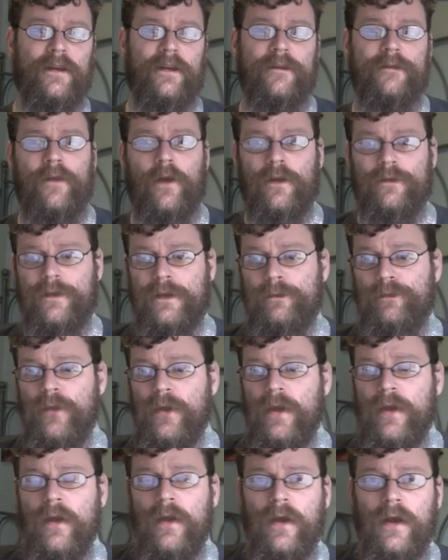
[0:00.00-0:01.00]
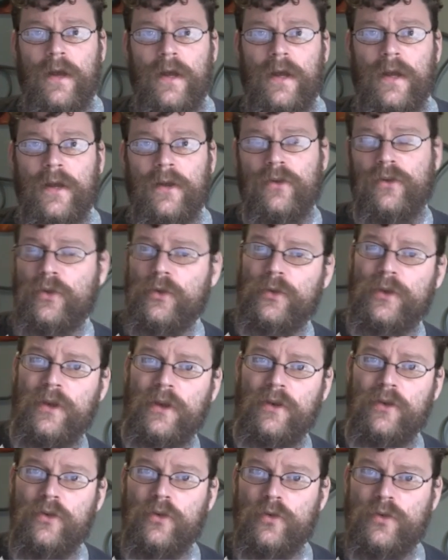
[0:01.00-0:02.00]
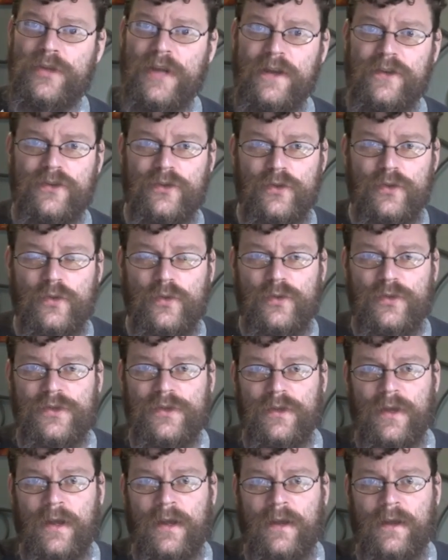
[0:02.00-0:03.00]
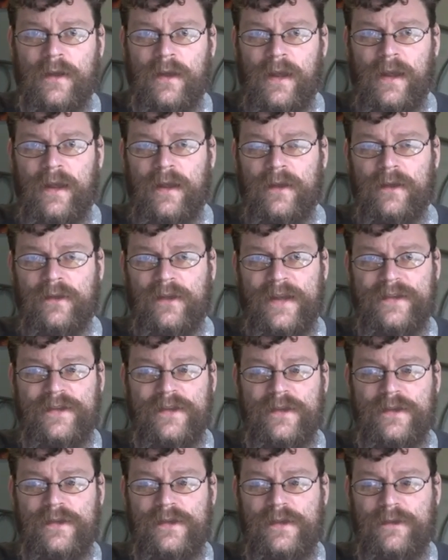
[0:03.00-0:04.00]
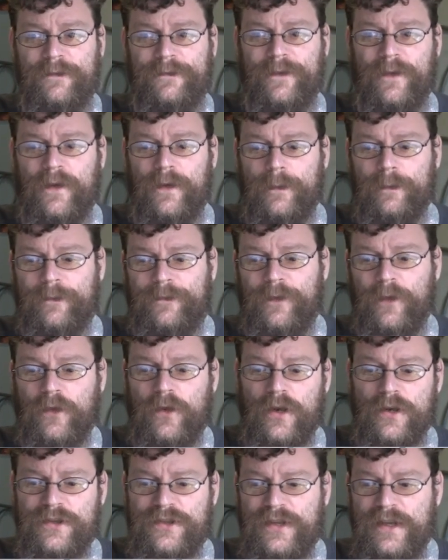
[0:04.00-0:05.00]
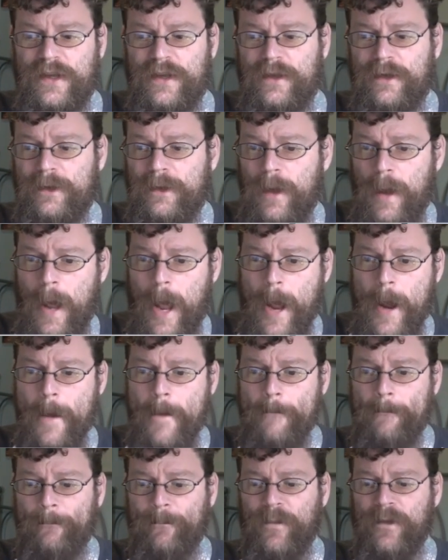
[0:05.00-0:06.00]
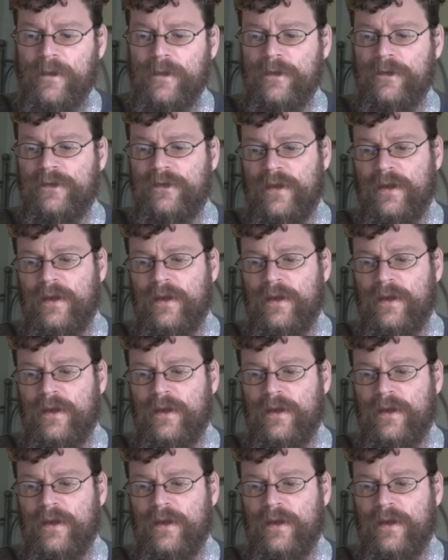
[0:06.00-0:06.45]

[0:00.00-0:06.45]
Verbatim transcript: and evolving, including new tattoos and lessons from Phil Garcia. There's